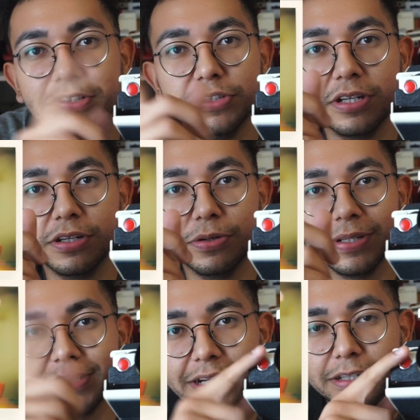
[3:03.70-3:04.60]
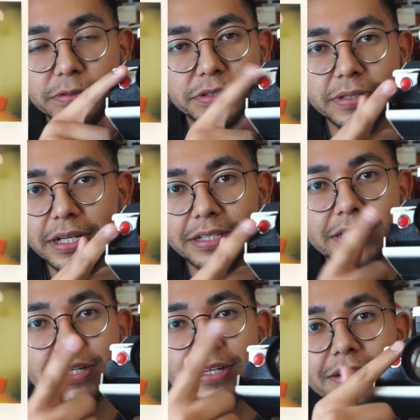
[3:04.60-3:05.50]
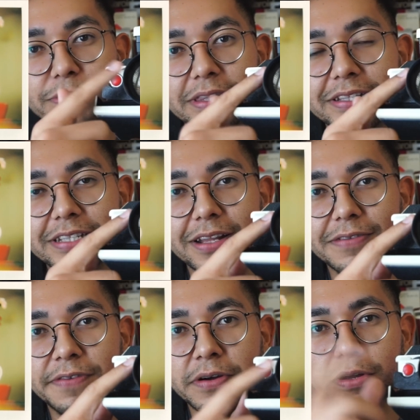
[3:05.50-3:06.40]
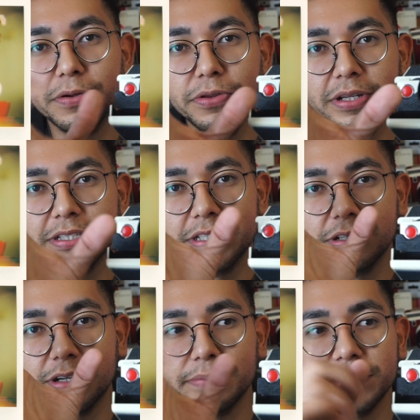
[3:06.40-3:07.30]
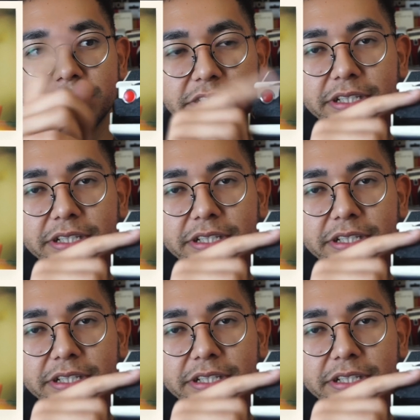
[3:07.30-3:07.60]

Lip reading: you're going to know exactly what you get. With this telephoto, you can see your composition